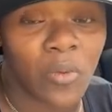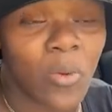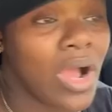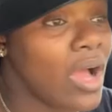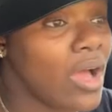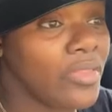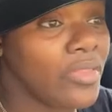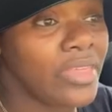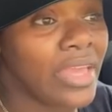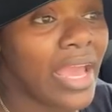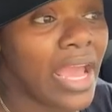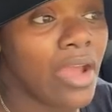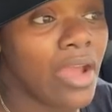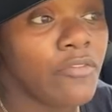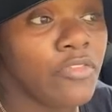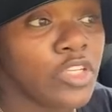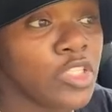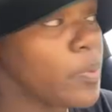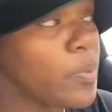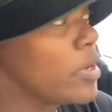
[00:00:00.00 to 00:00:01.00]
while the
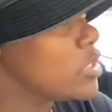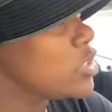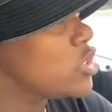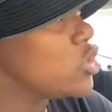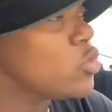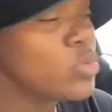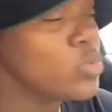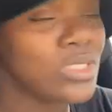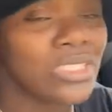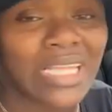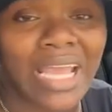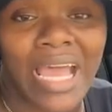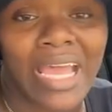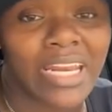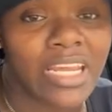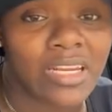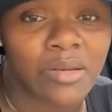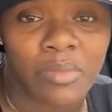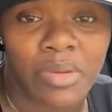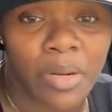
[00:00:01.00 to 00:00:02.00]
average person who's not
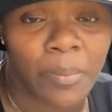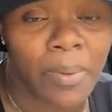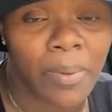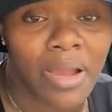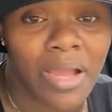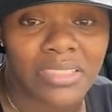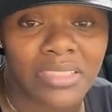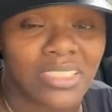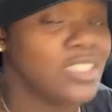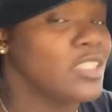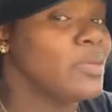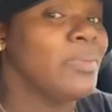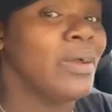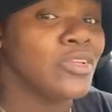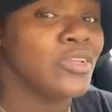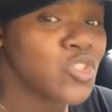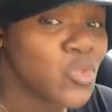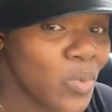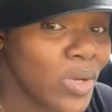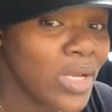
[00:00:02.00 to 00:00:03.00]
in menopause is
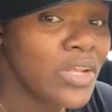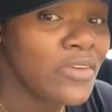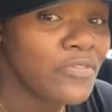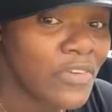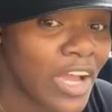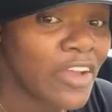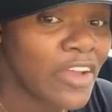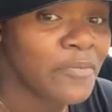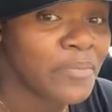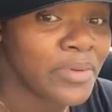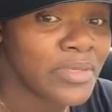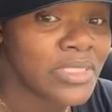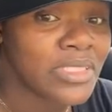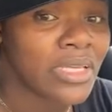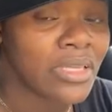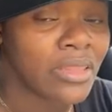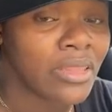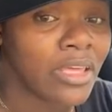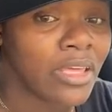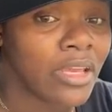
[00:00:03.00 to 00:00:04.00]
about
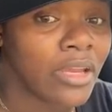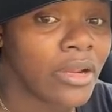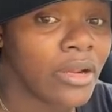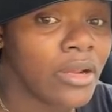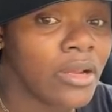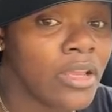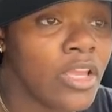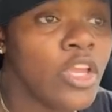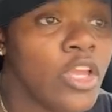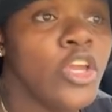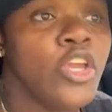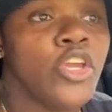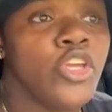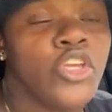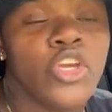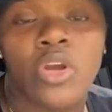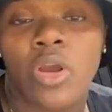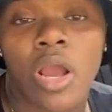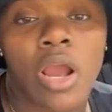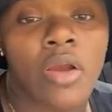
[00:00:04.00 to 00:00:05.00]
25% there,
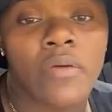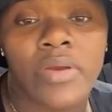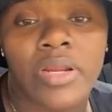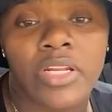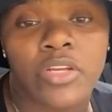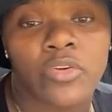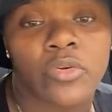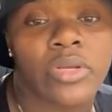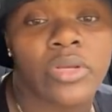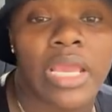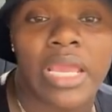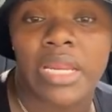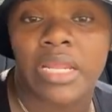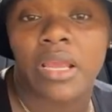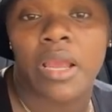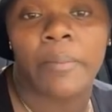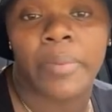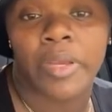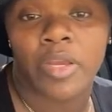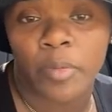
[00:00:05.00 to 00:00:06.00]
you're already creating
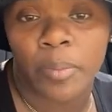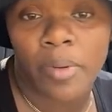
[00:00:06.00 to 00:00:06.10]
a bigger